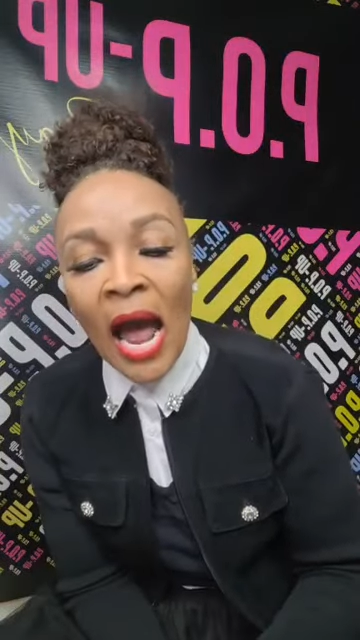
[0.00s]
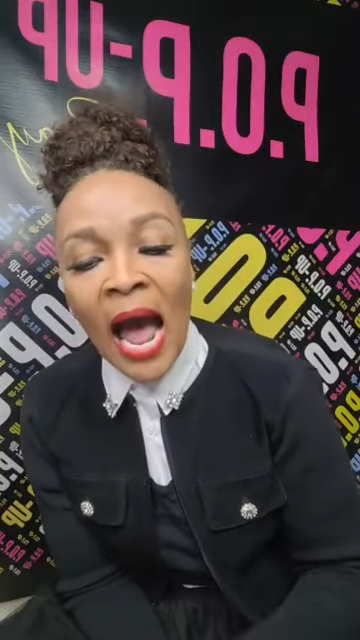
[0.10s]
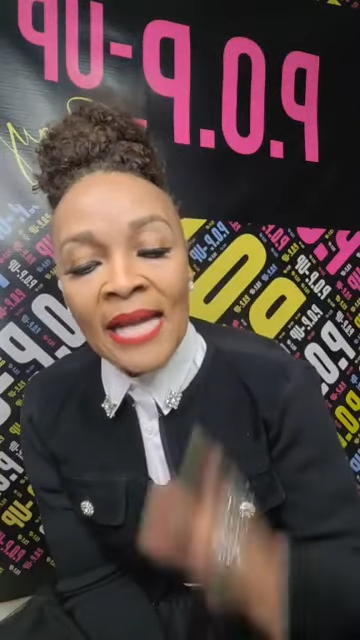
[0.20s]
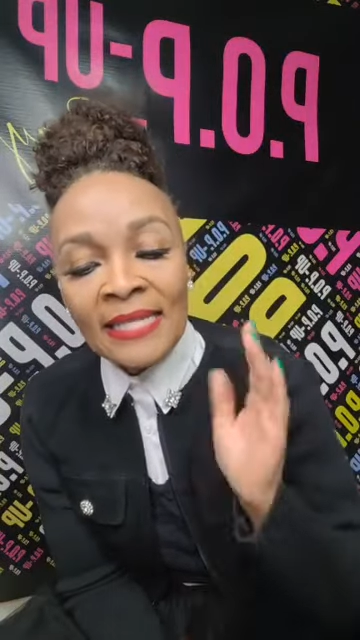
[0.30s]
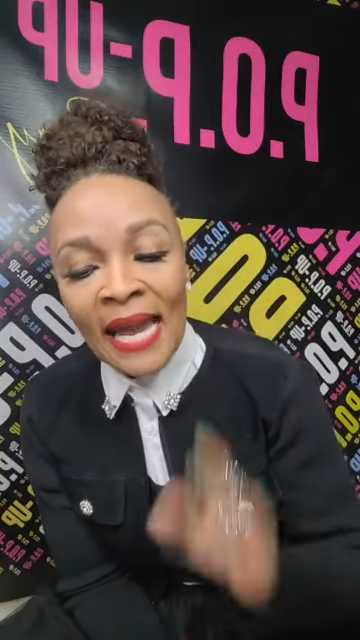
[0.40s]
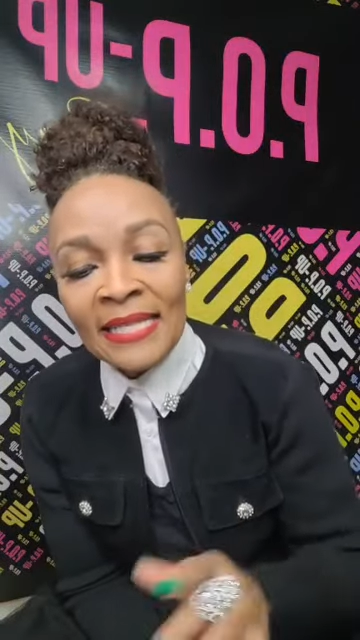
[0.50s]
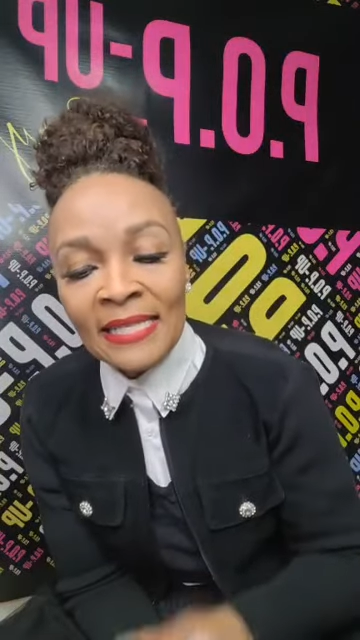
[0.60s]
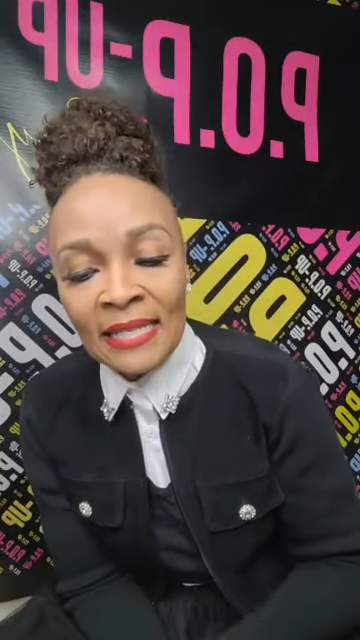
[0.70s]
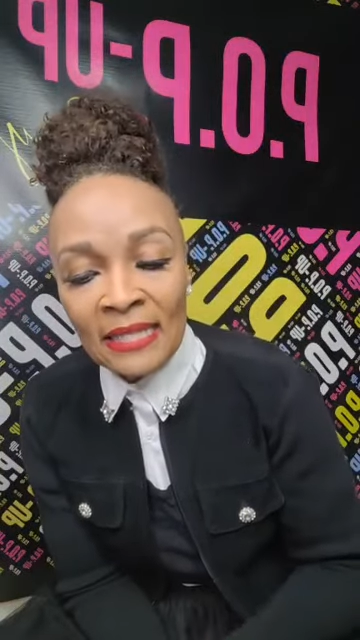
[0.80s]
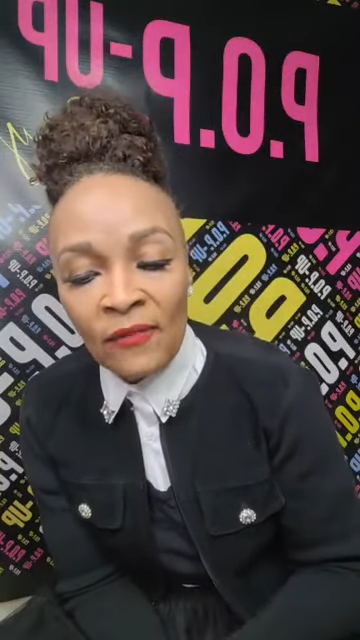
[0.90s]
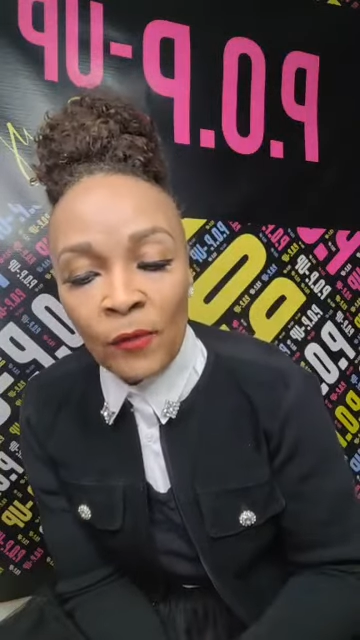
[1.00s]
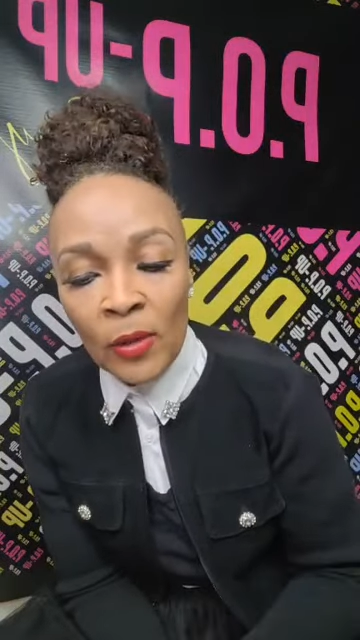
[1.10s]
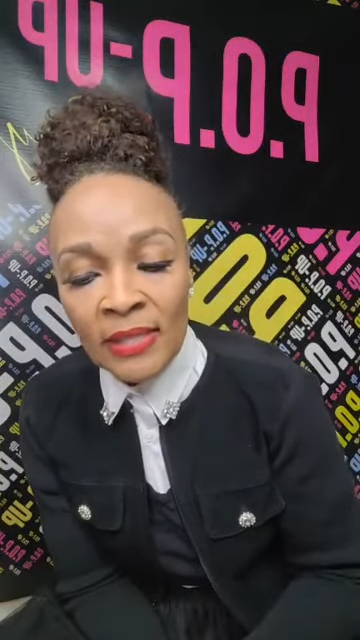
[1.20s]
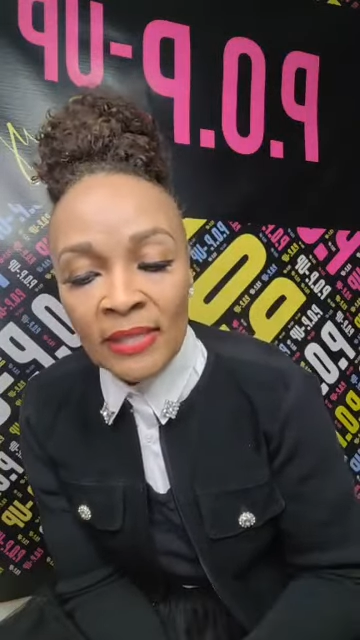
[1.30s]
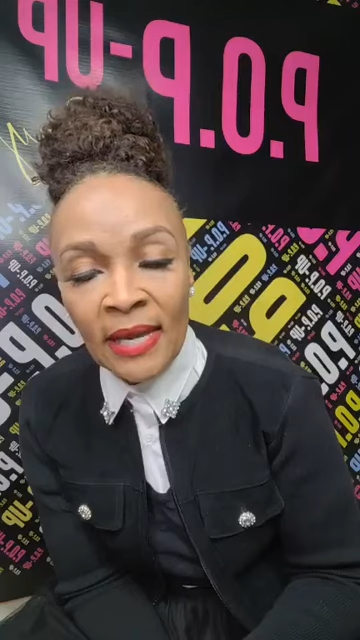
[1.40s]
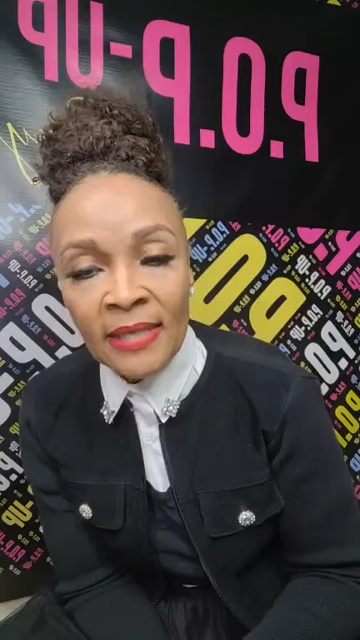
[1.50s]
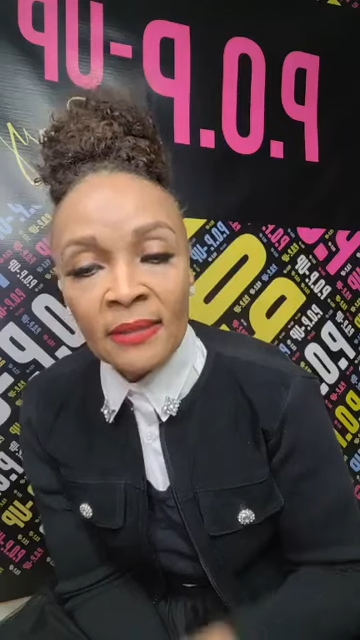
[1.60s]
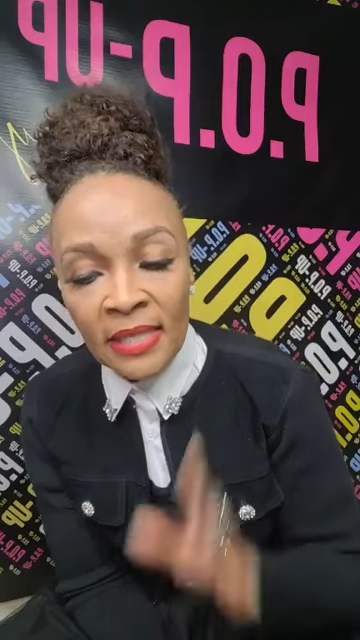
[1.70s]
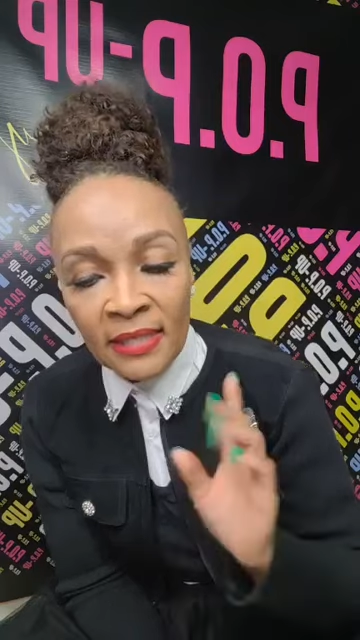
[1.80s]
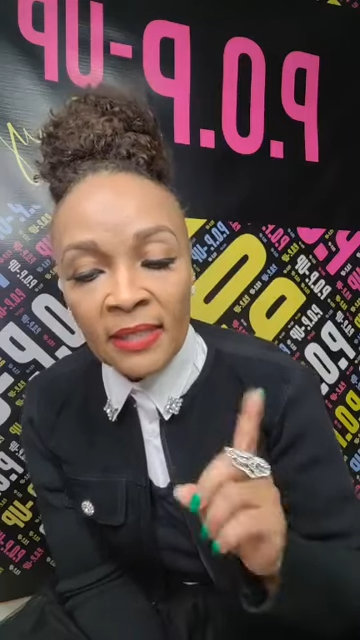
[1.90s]
Isaiah 64 says,
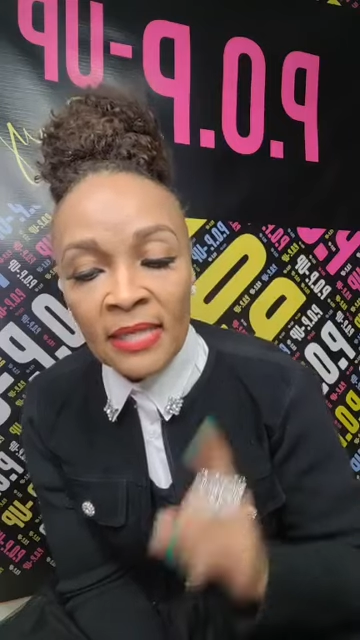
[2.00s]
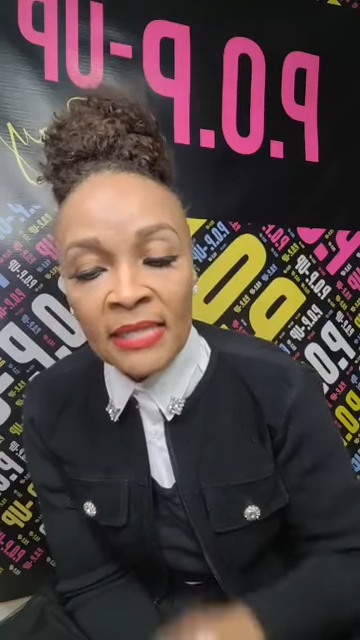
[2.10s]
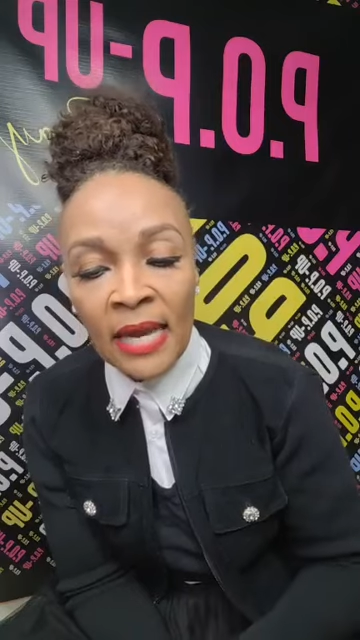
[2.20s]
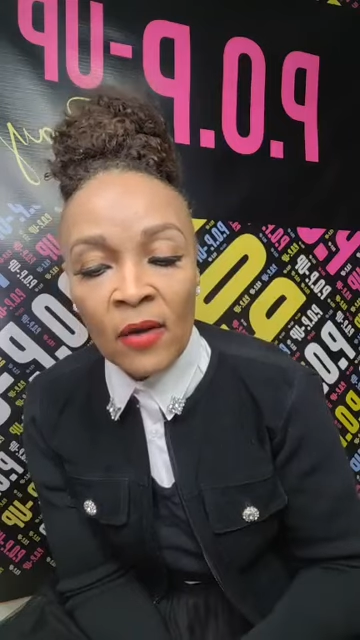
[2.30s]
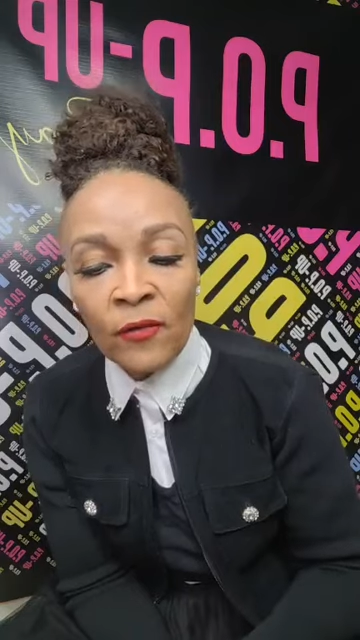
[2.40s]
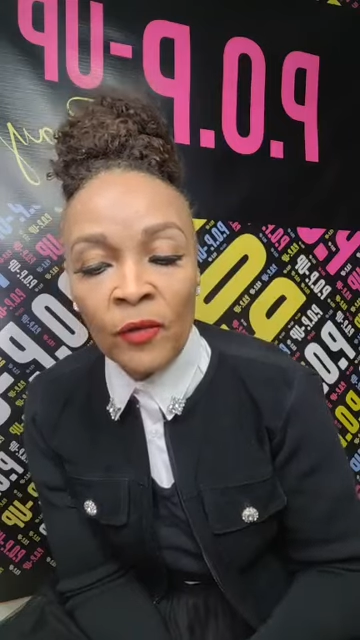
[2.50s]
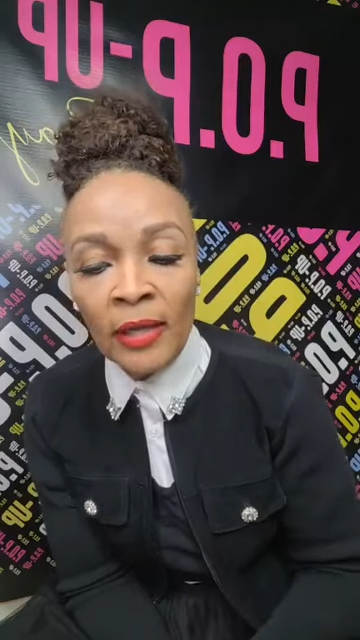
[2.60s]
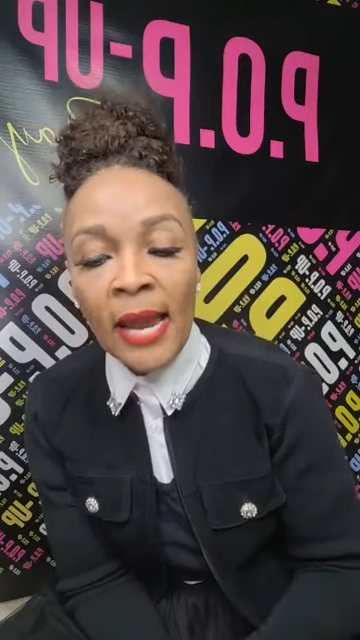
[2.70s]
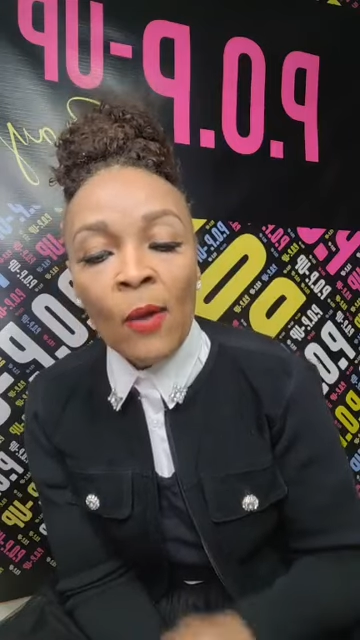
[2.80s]
listen to this carefully.